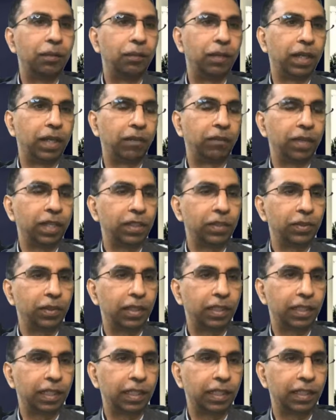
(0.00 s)
But
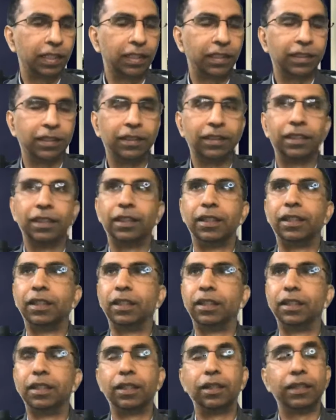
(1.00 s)
effectual thinkers,
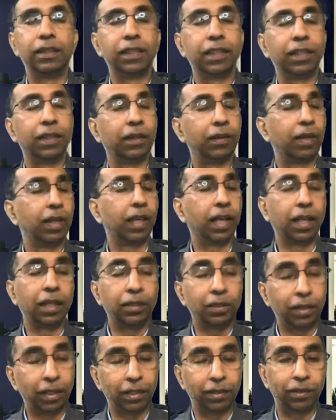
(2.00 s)
they'll say,
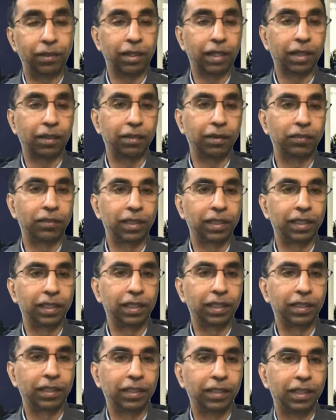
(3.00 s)
I know I don't have
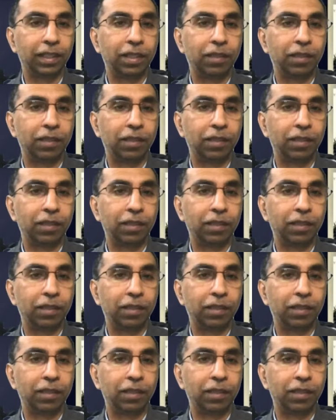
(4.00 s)
everything,